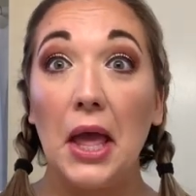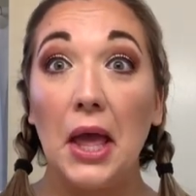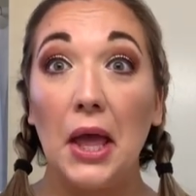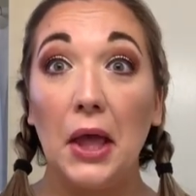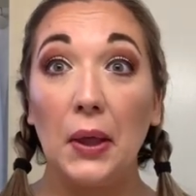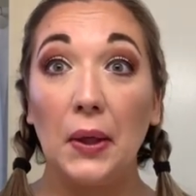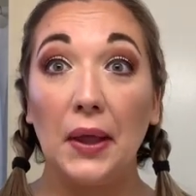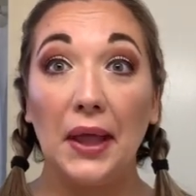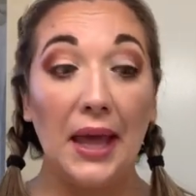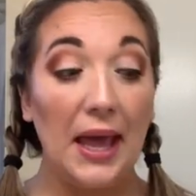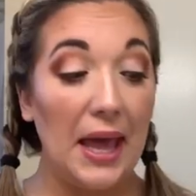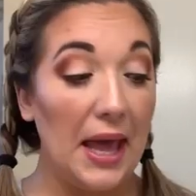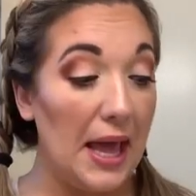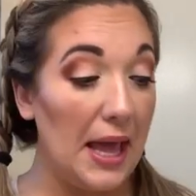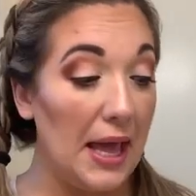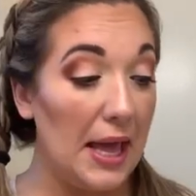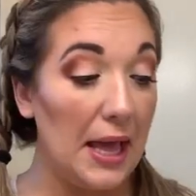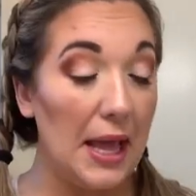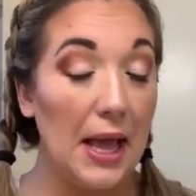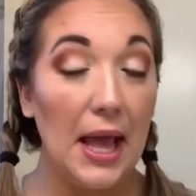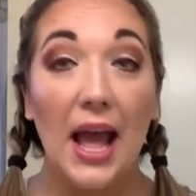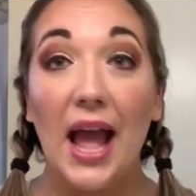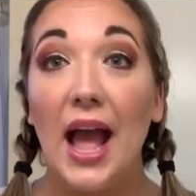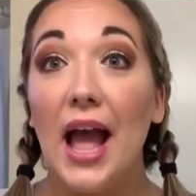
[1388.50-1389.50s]
Okay.
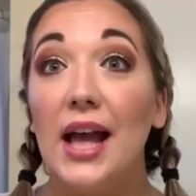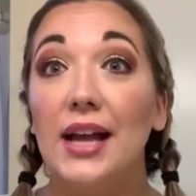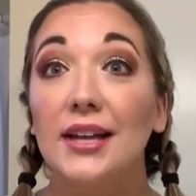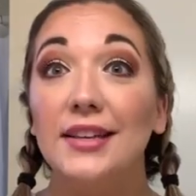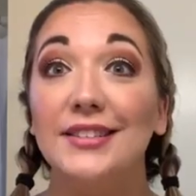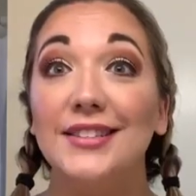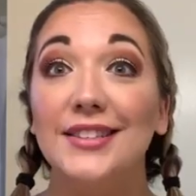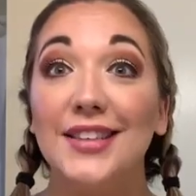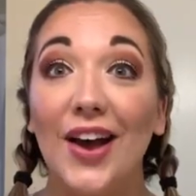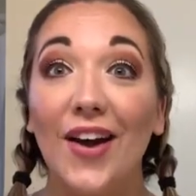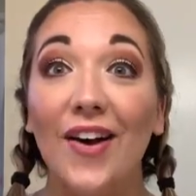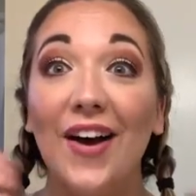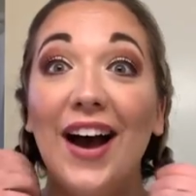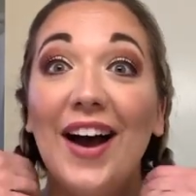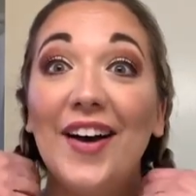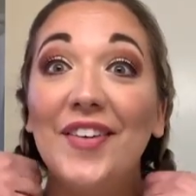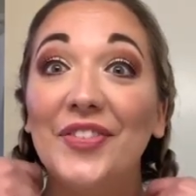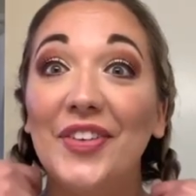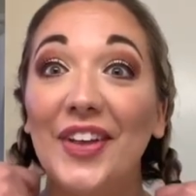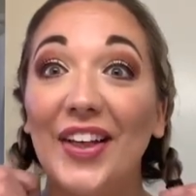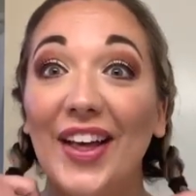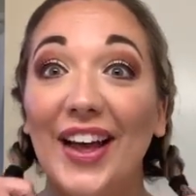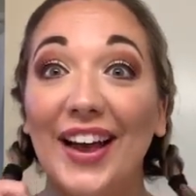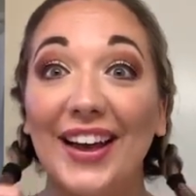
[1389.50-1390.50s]
So I
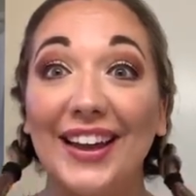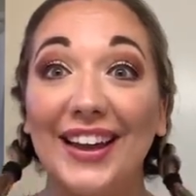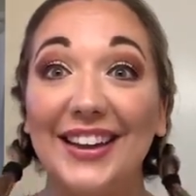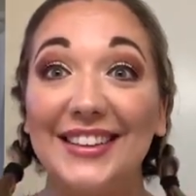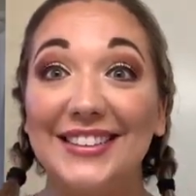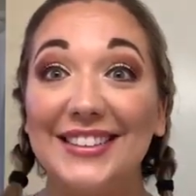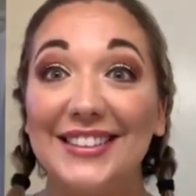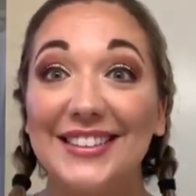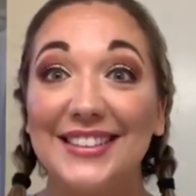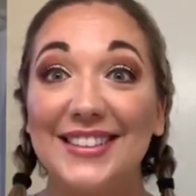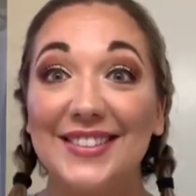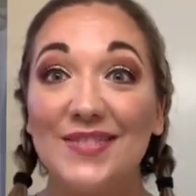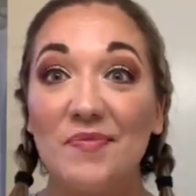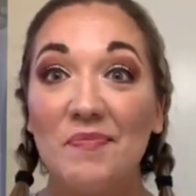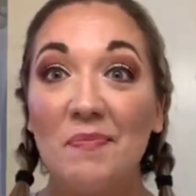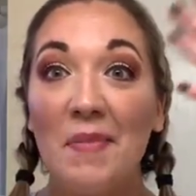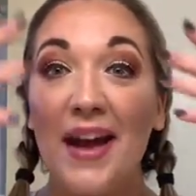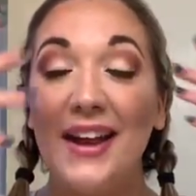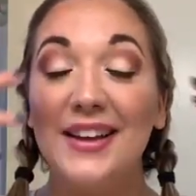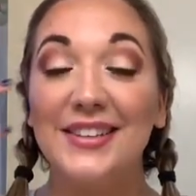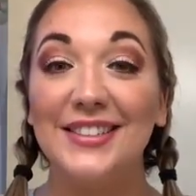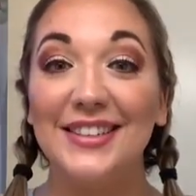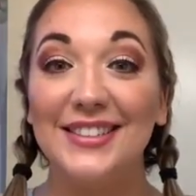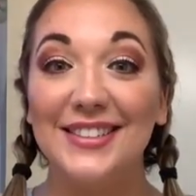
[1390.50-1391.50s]
feel like it just
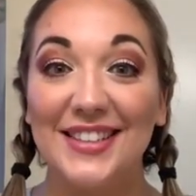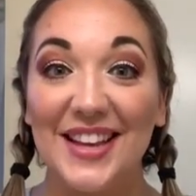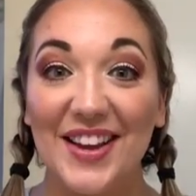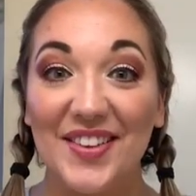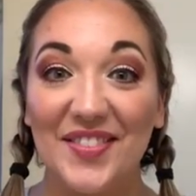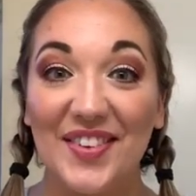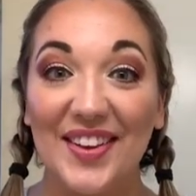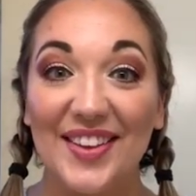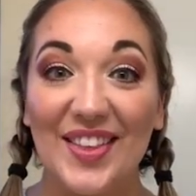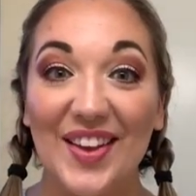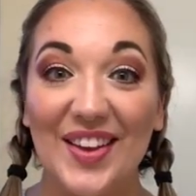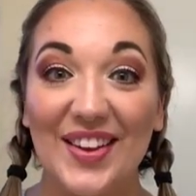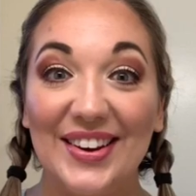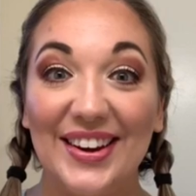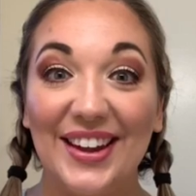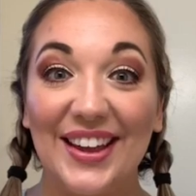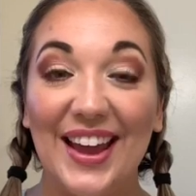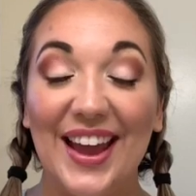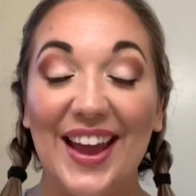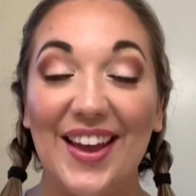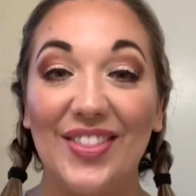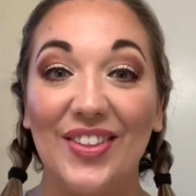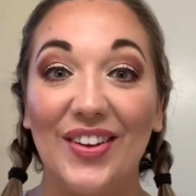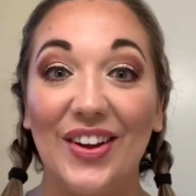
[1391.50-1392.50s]
meshes everything
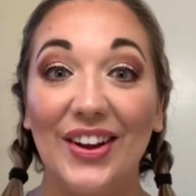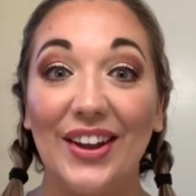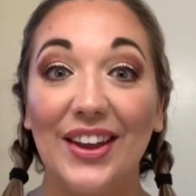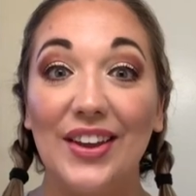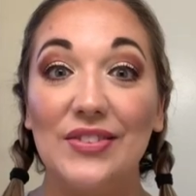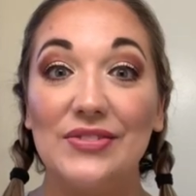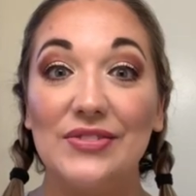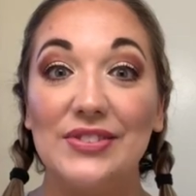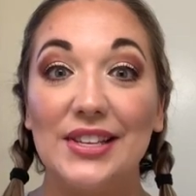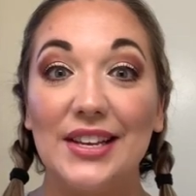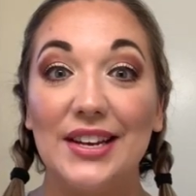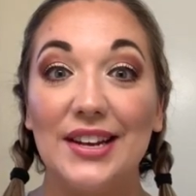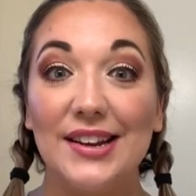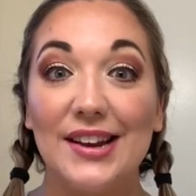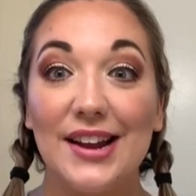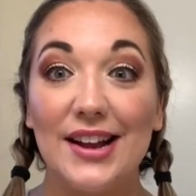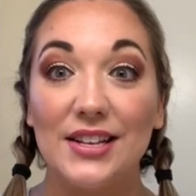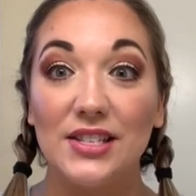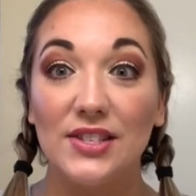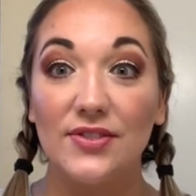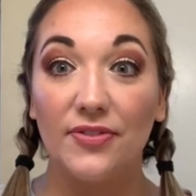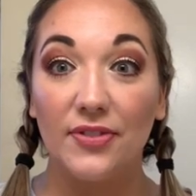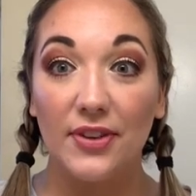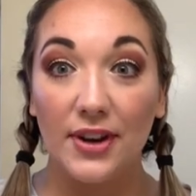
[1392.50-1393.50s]
together, gives it a
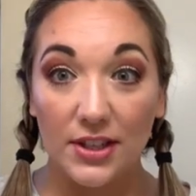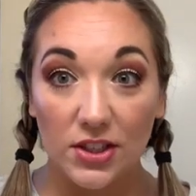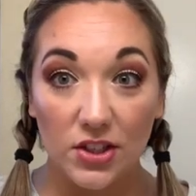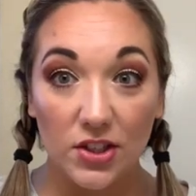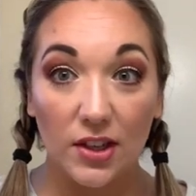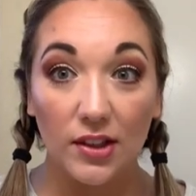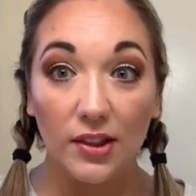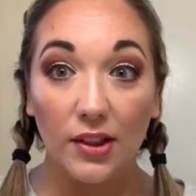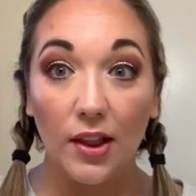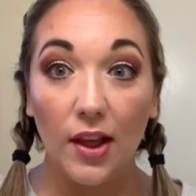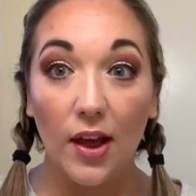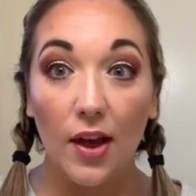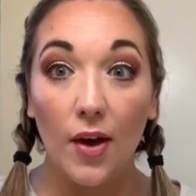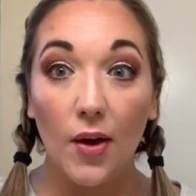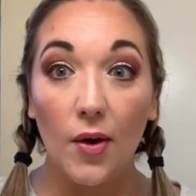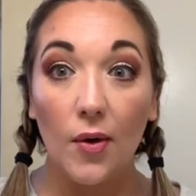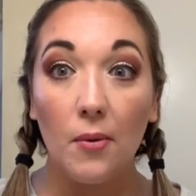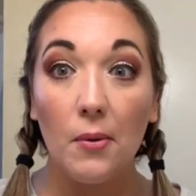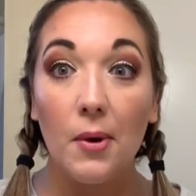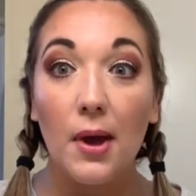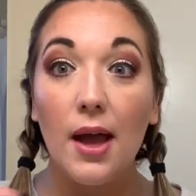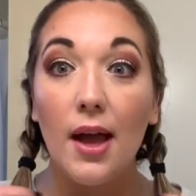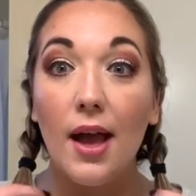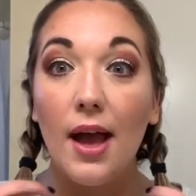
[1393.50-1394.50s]
nice fresh
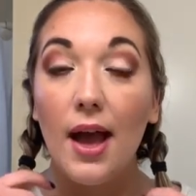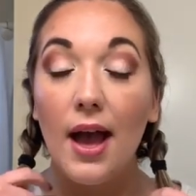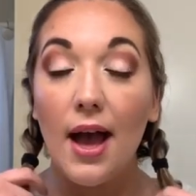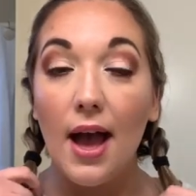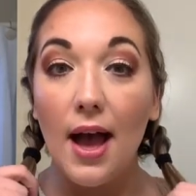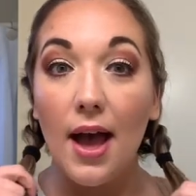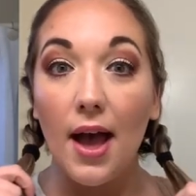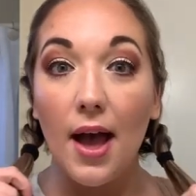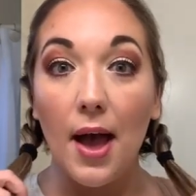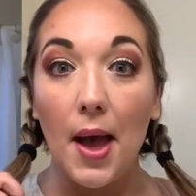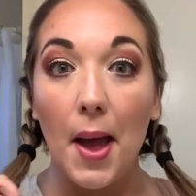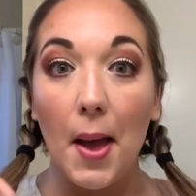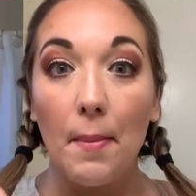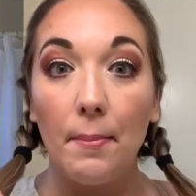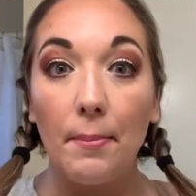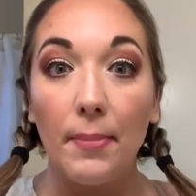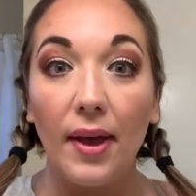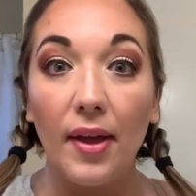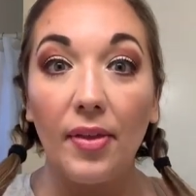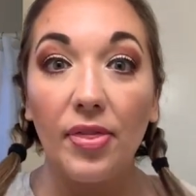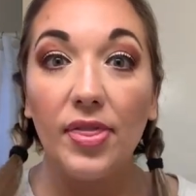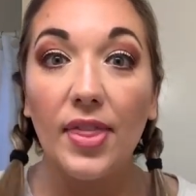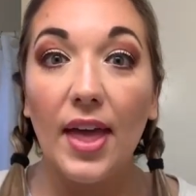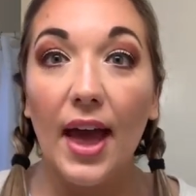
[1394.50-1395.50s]
glow.
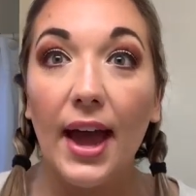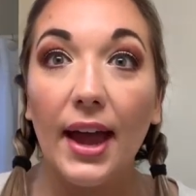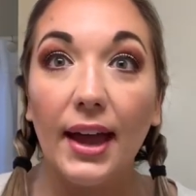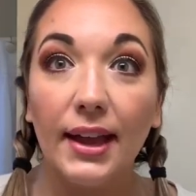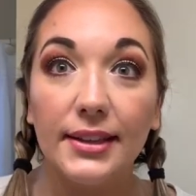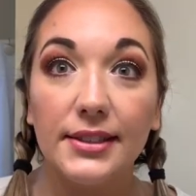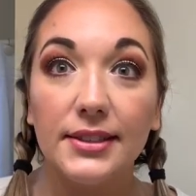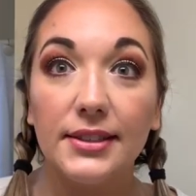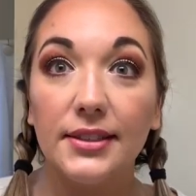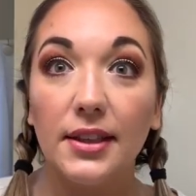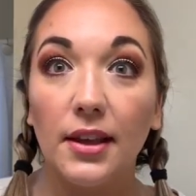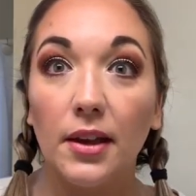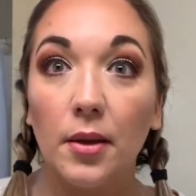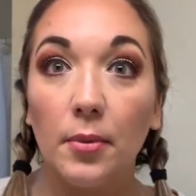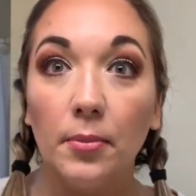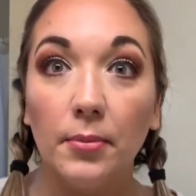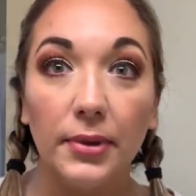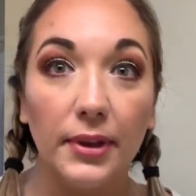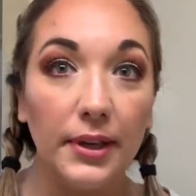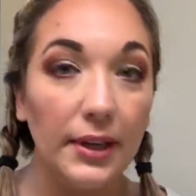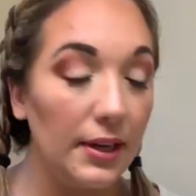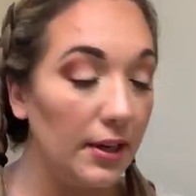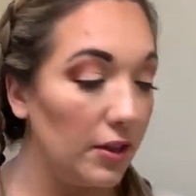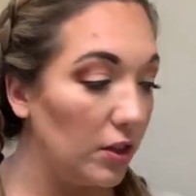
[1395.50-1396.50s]
But that is the
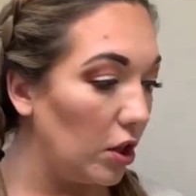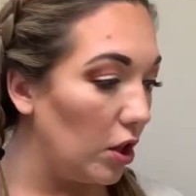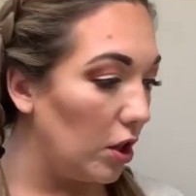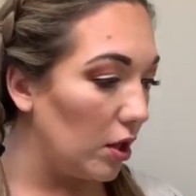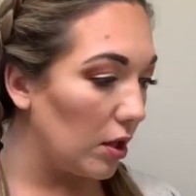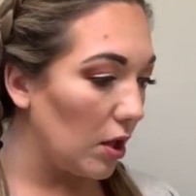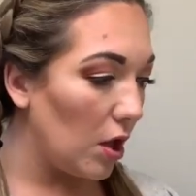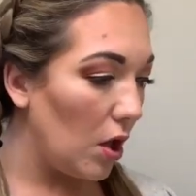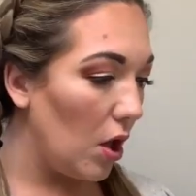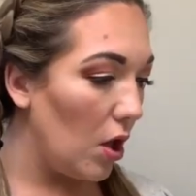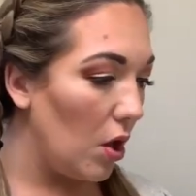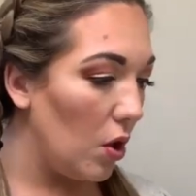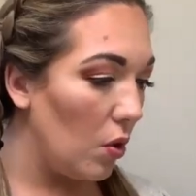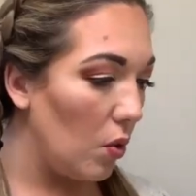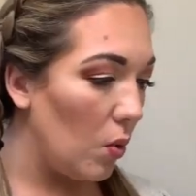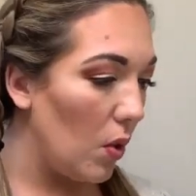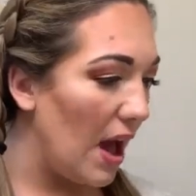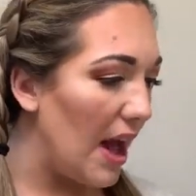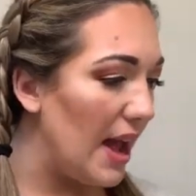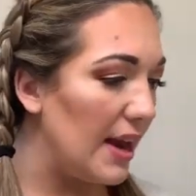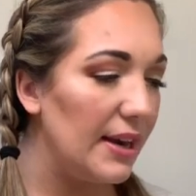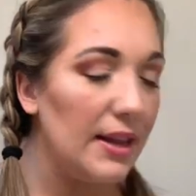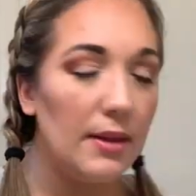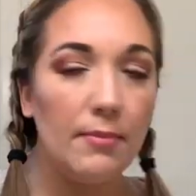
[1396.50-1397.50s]
completed look. Oh,
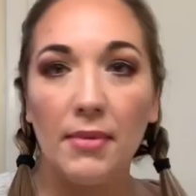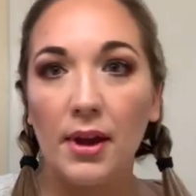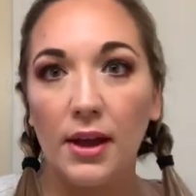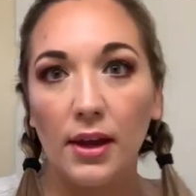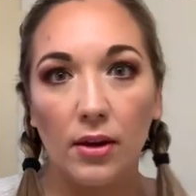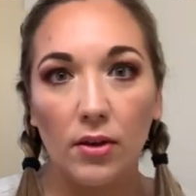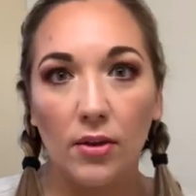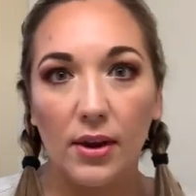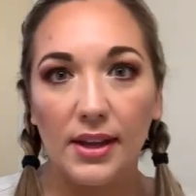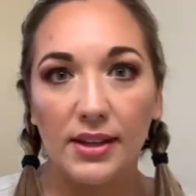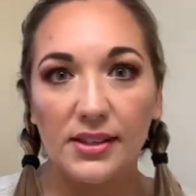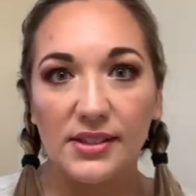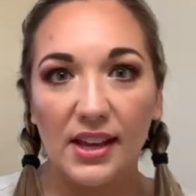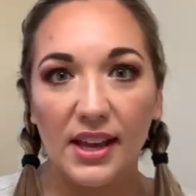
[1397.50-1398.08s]
I need my earrings.